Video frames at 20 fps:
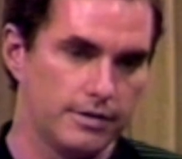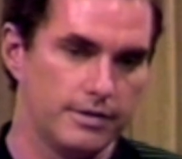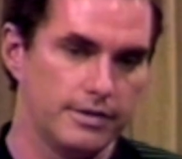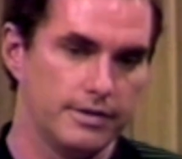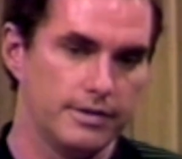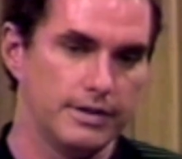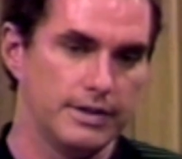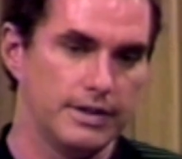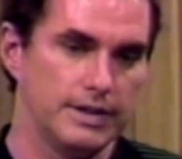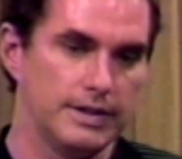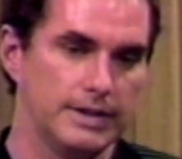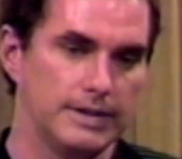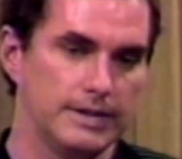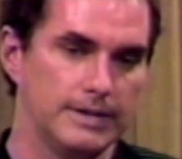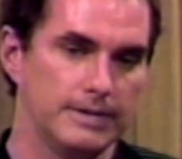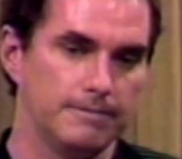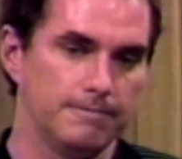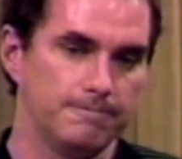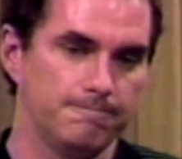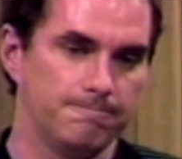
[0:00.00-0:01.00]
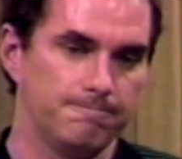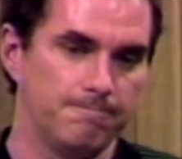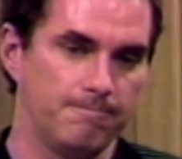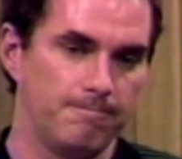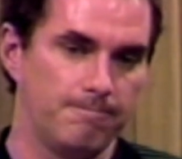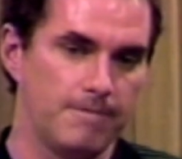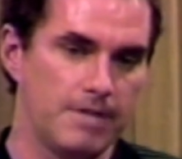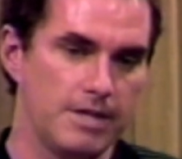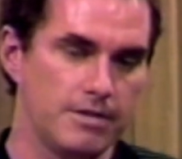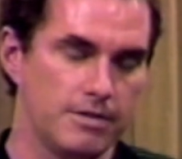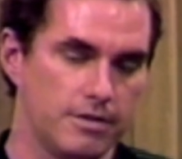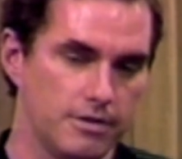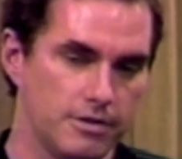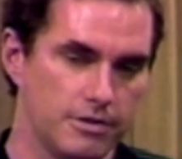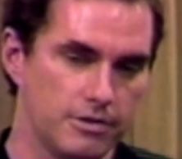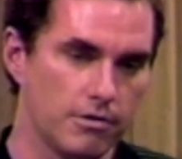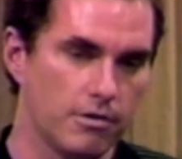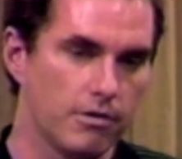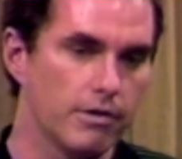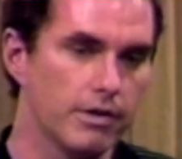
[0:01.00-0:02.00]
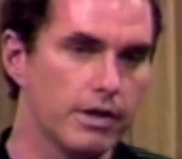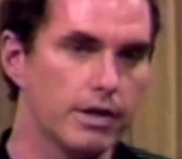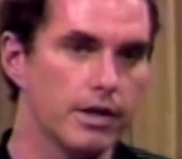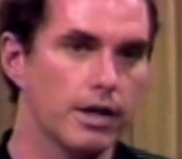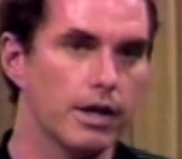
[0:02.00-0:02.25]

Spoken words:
As an historian,